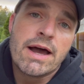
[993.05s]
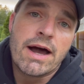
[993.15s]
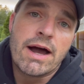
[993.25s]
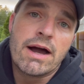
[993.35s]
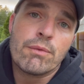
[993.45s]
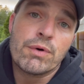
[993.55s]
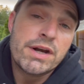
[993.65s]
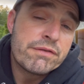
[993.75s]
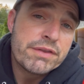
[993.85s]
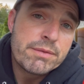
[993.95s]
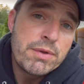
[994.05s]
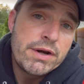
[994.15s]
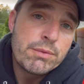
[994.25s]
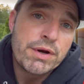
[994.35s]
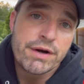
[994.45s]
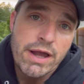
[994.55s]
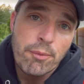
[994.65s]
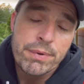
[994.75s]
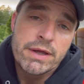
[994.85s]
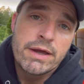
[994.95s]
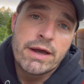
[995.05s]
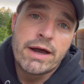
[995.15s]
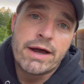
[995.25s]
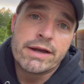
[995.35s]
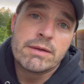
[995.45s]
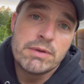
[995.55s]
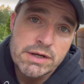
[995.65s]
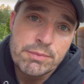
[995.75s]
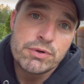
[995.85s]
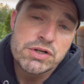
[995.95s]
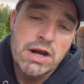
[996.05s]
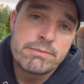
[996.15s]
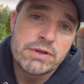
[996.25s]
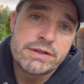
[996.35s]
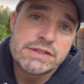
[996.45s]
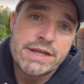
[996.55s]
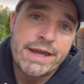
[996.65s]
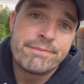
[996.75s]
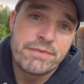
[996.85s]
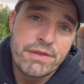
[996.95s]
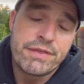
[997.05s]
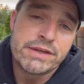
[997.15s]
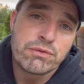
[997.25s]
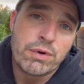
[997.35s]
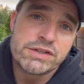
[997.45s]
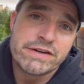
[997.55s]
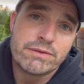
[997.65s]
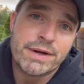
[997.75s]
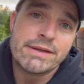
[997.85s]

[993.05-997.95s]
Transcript: We're here for the community. We're here to help. Communitybrewshop.ca. Thanks for watching, everybody.